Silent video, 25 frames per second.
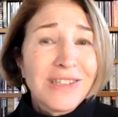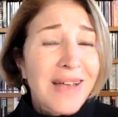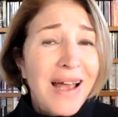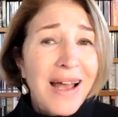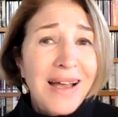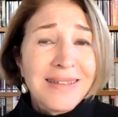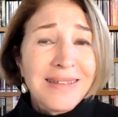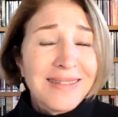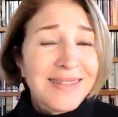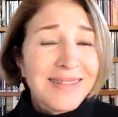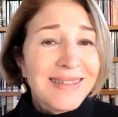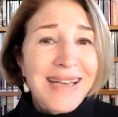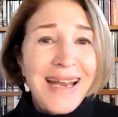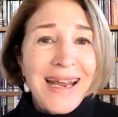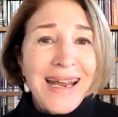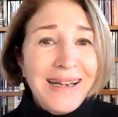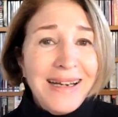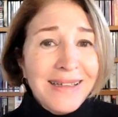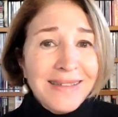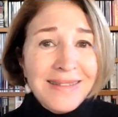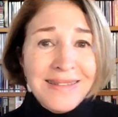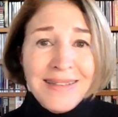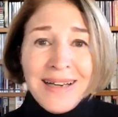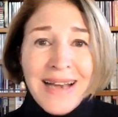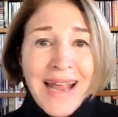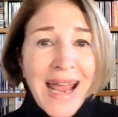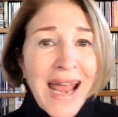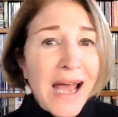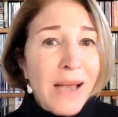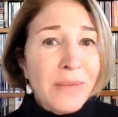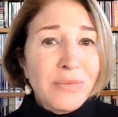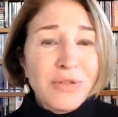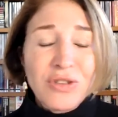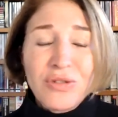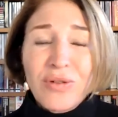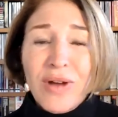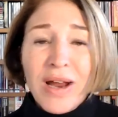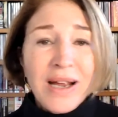a state is an
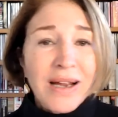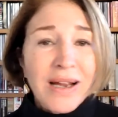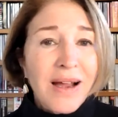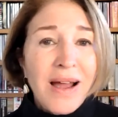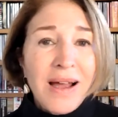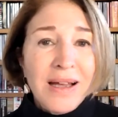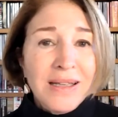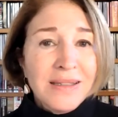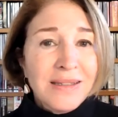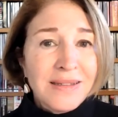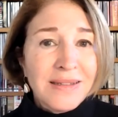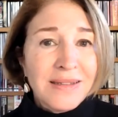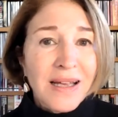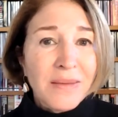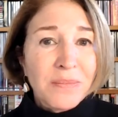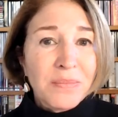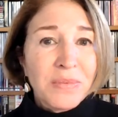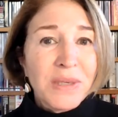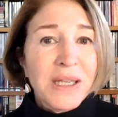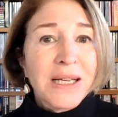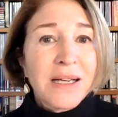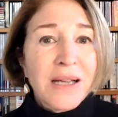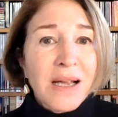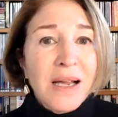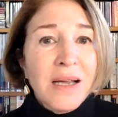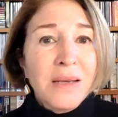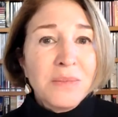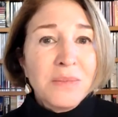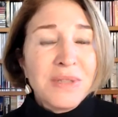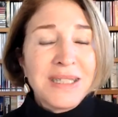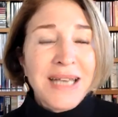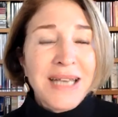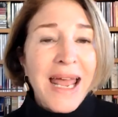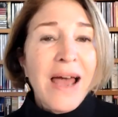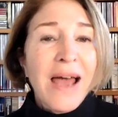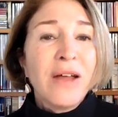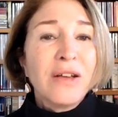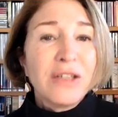abstract concept. It comes
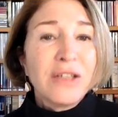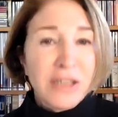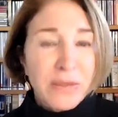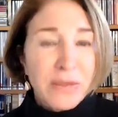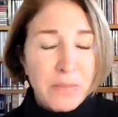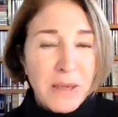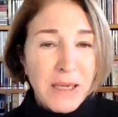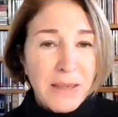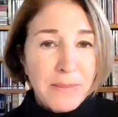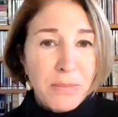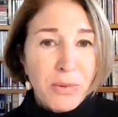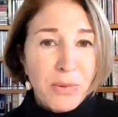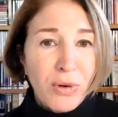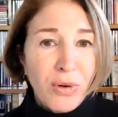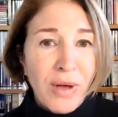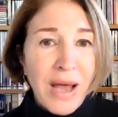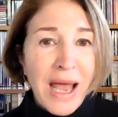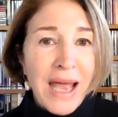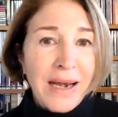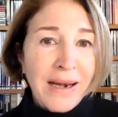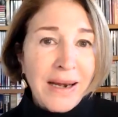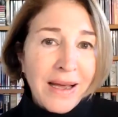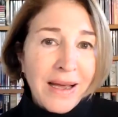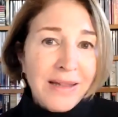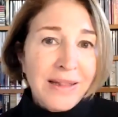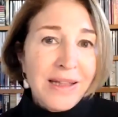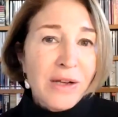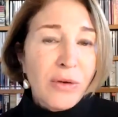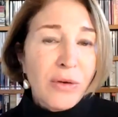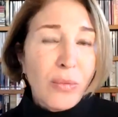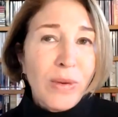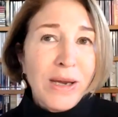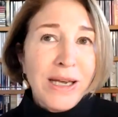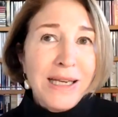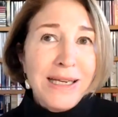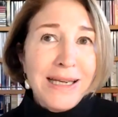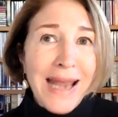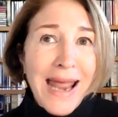down to people. And I think
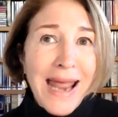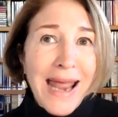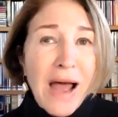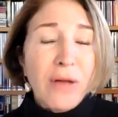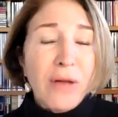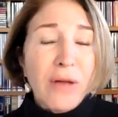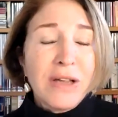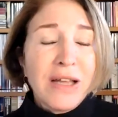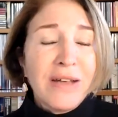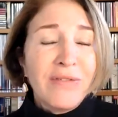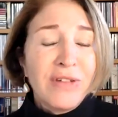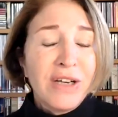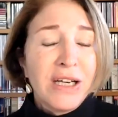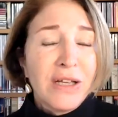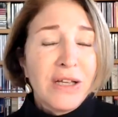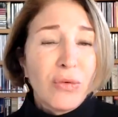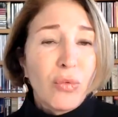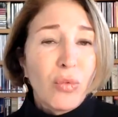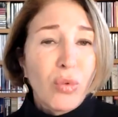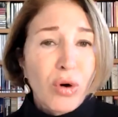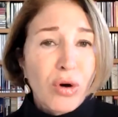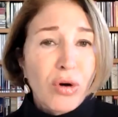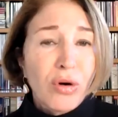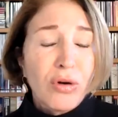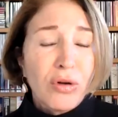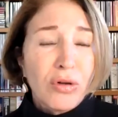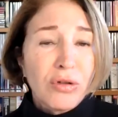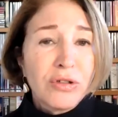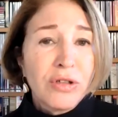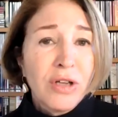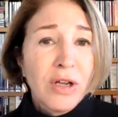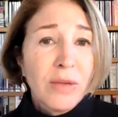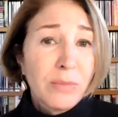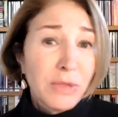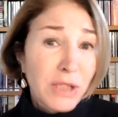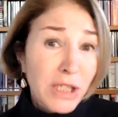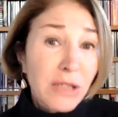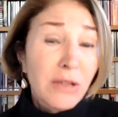we now live in a world,
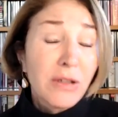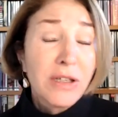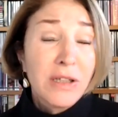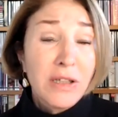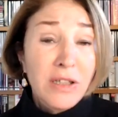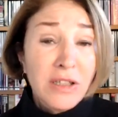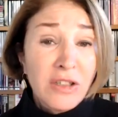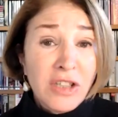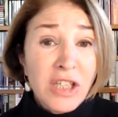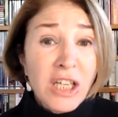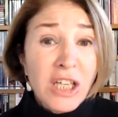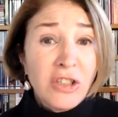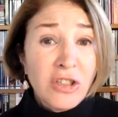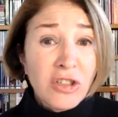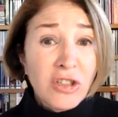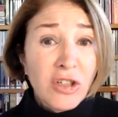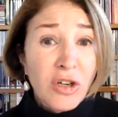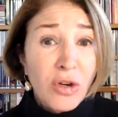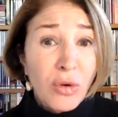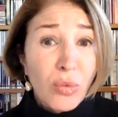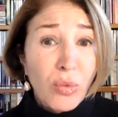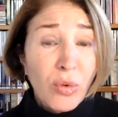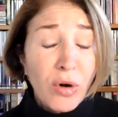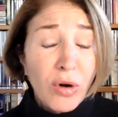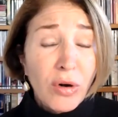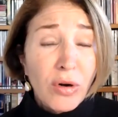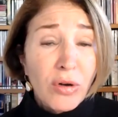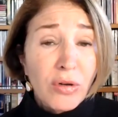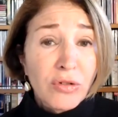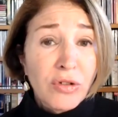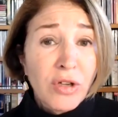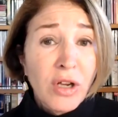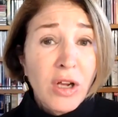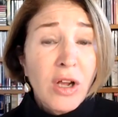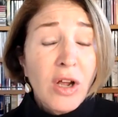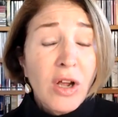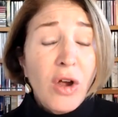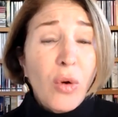particularly the digital world,
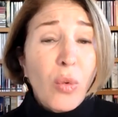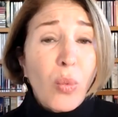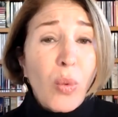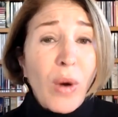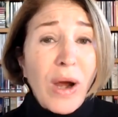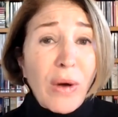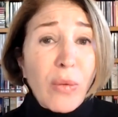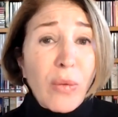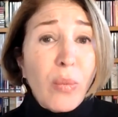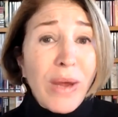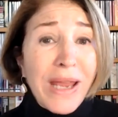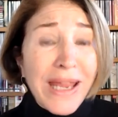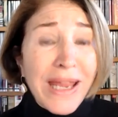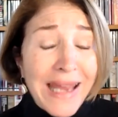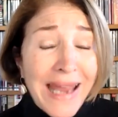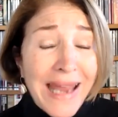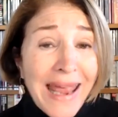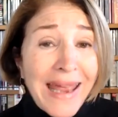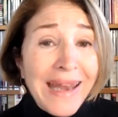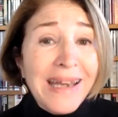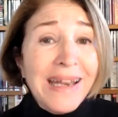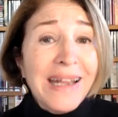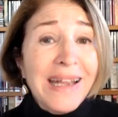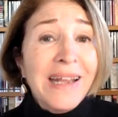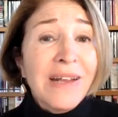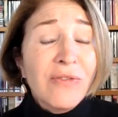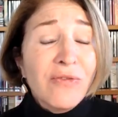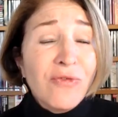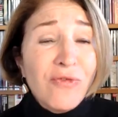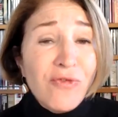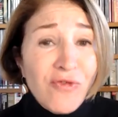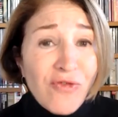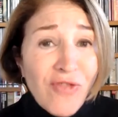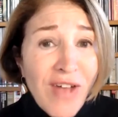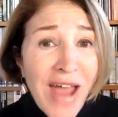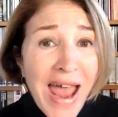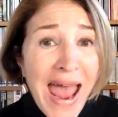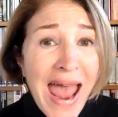where we can in
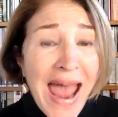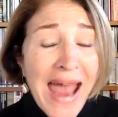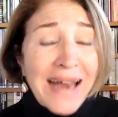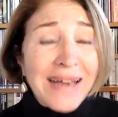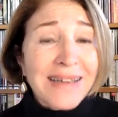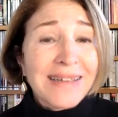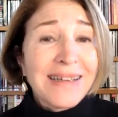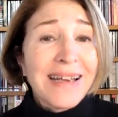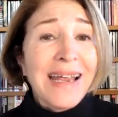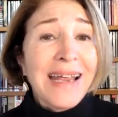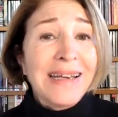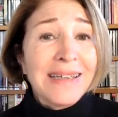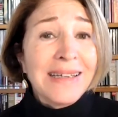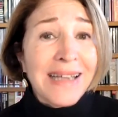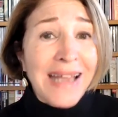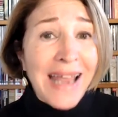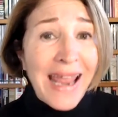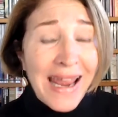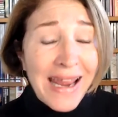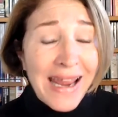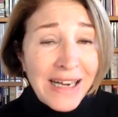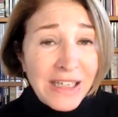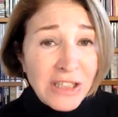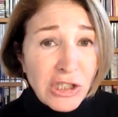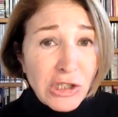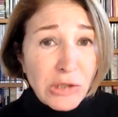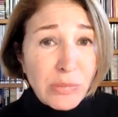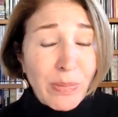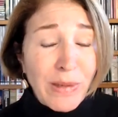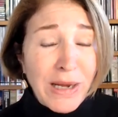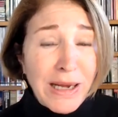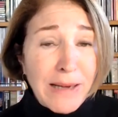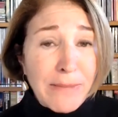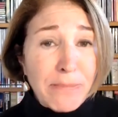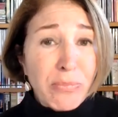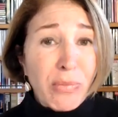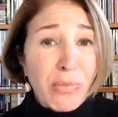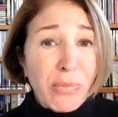fact engage
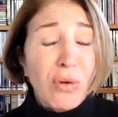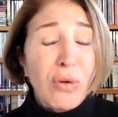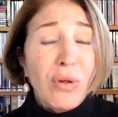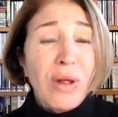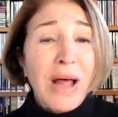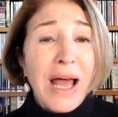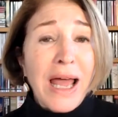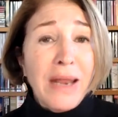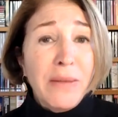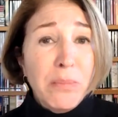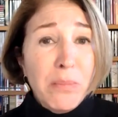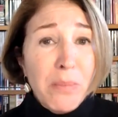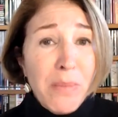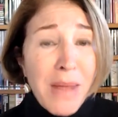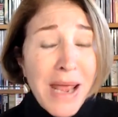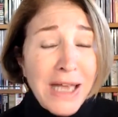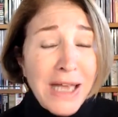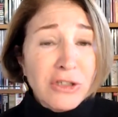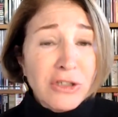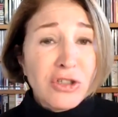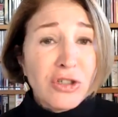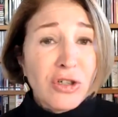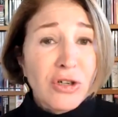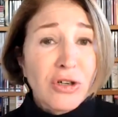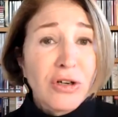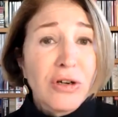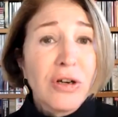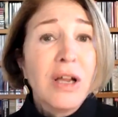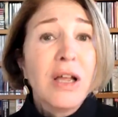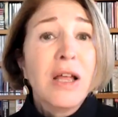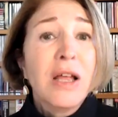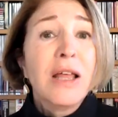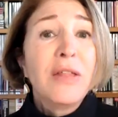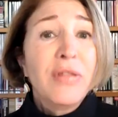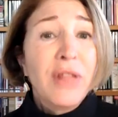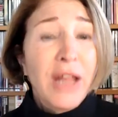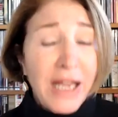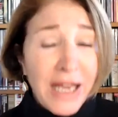people and measure
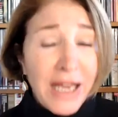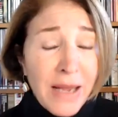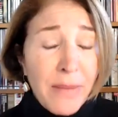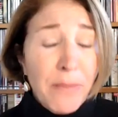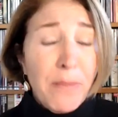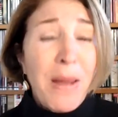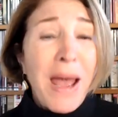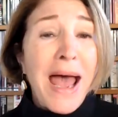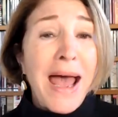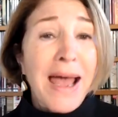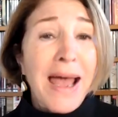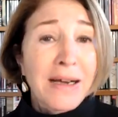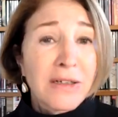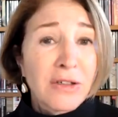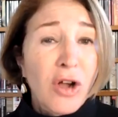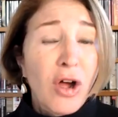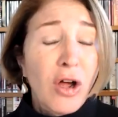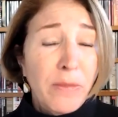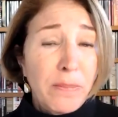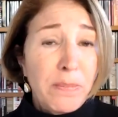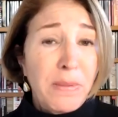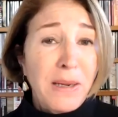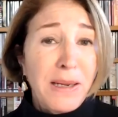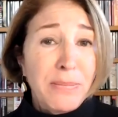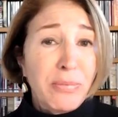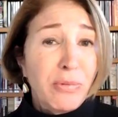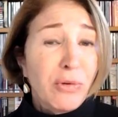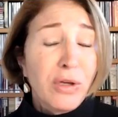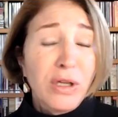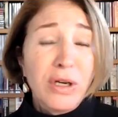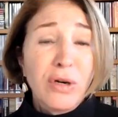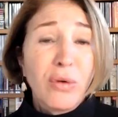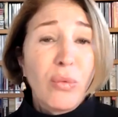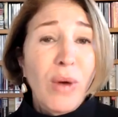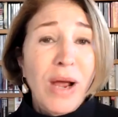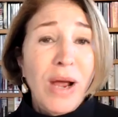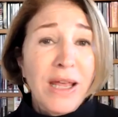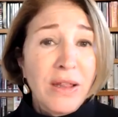the impact on people in a
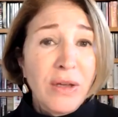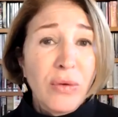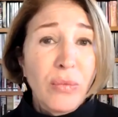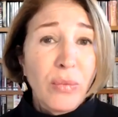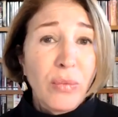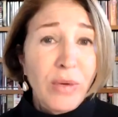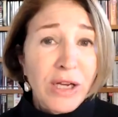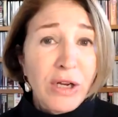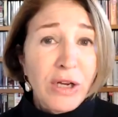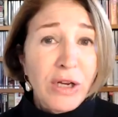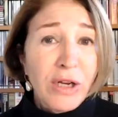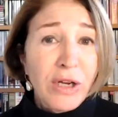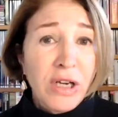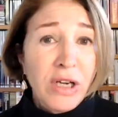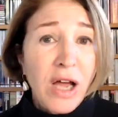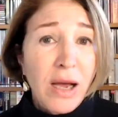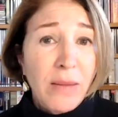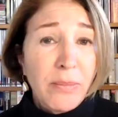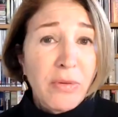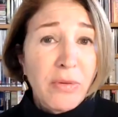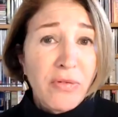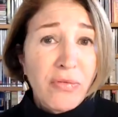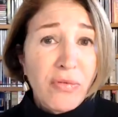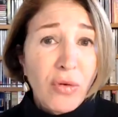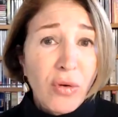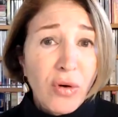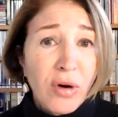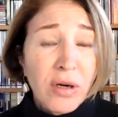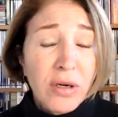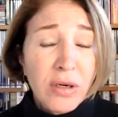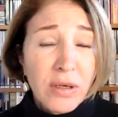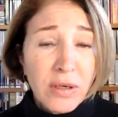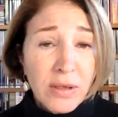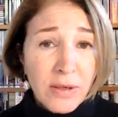way that we could not before.